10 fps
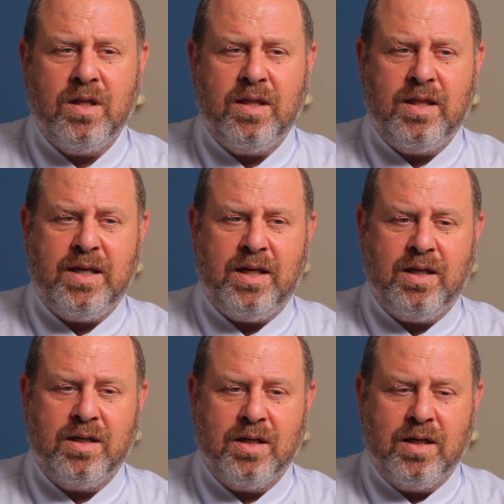the
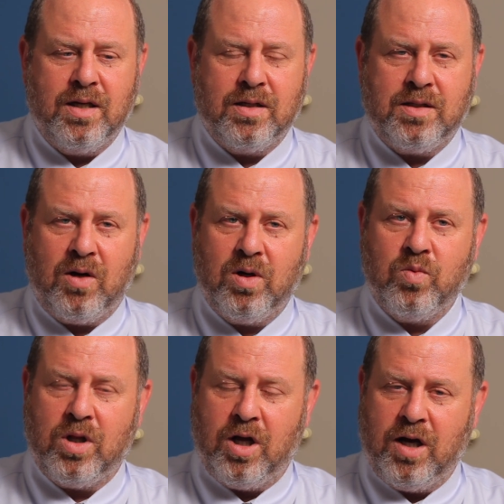Torah
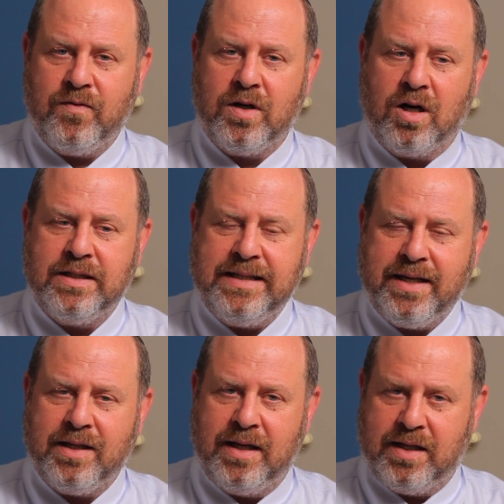will often
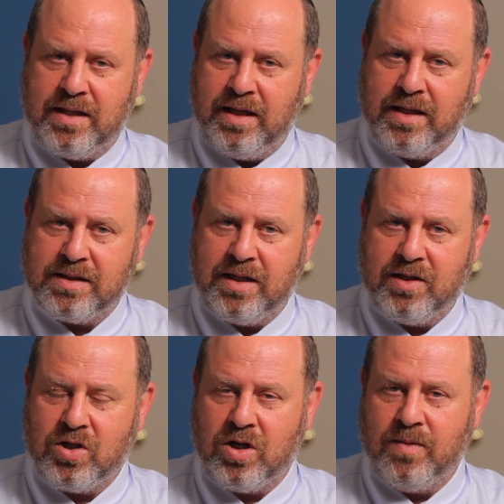articulate things in
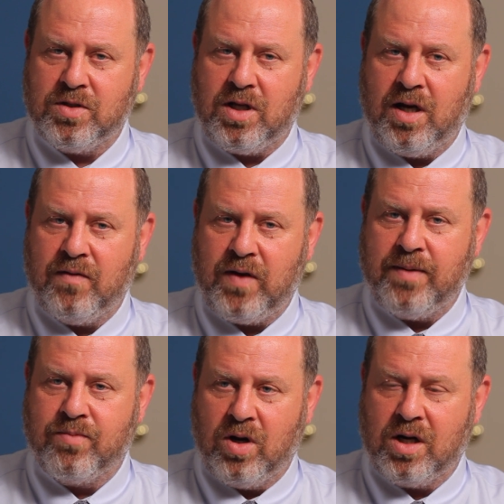terms of a
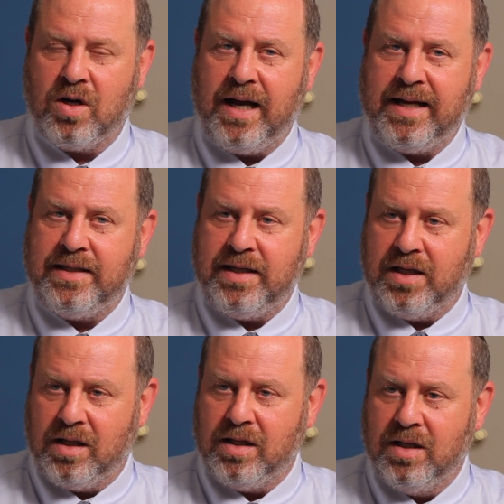broader
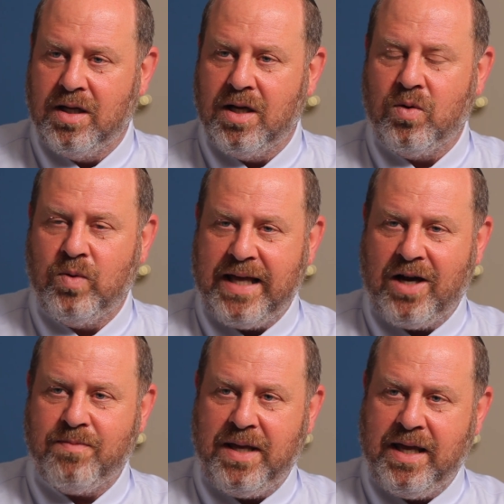ideal
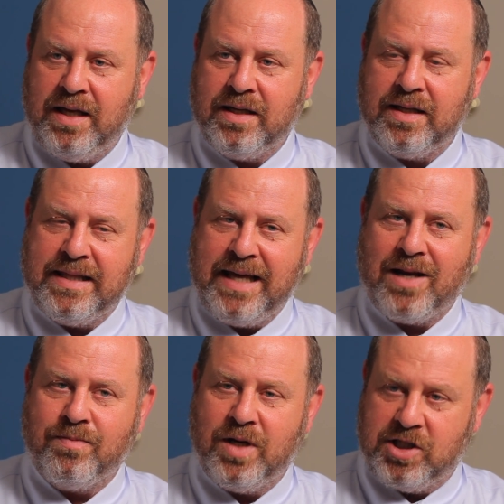without paying that
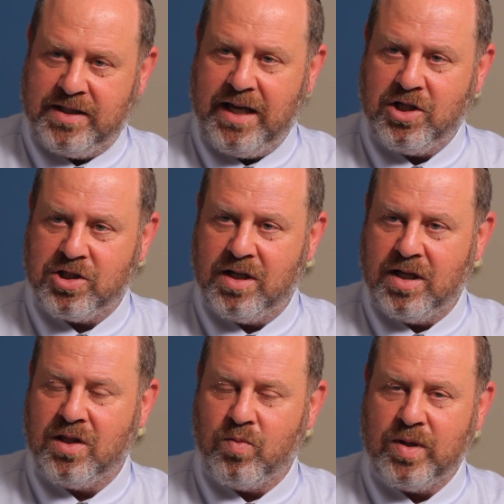much attention
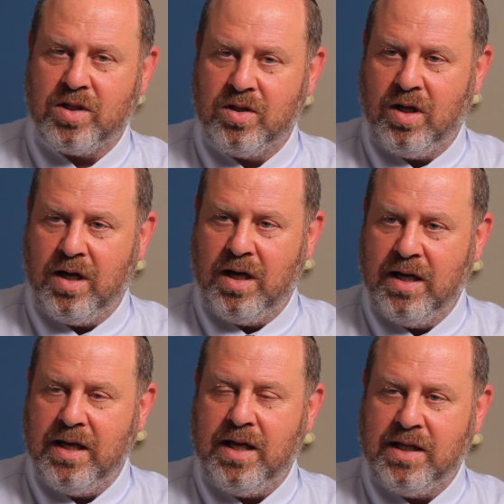in the written law
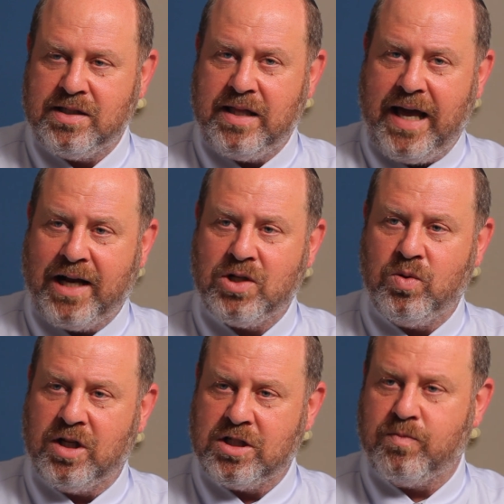as to the actual
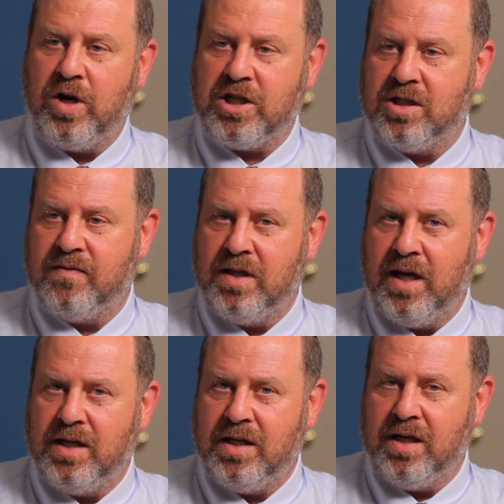expression of the
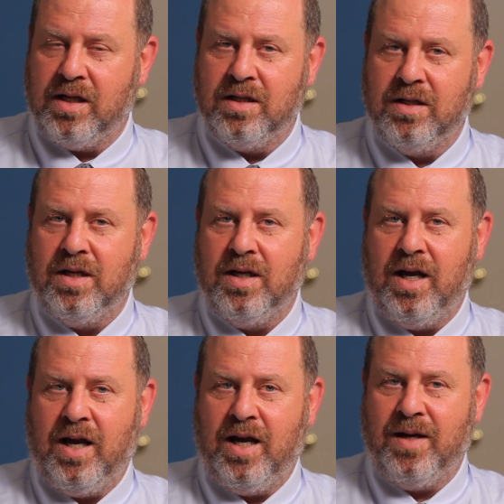ideal.
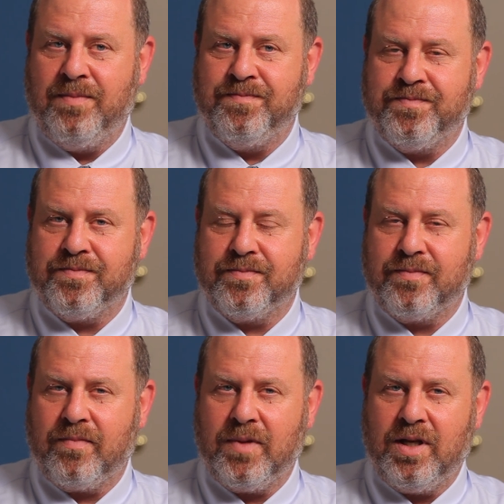I
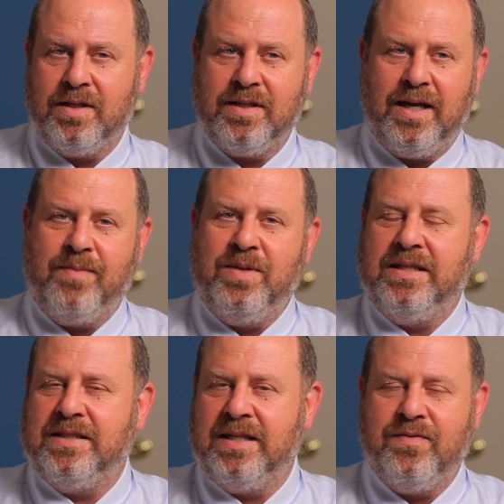can
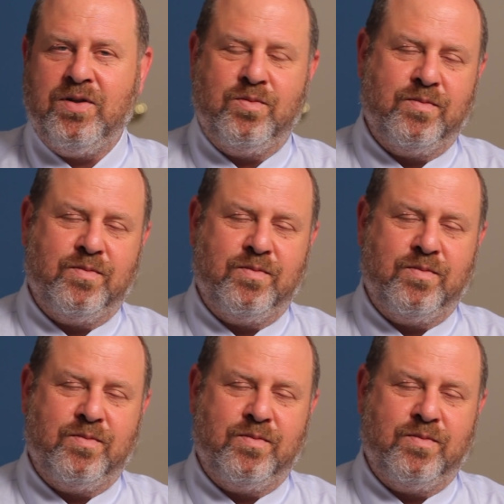give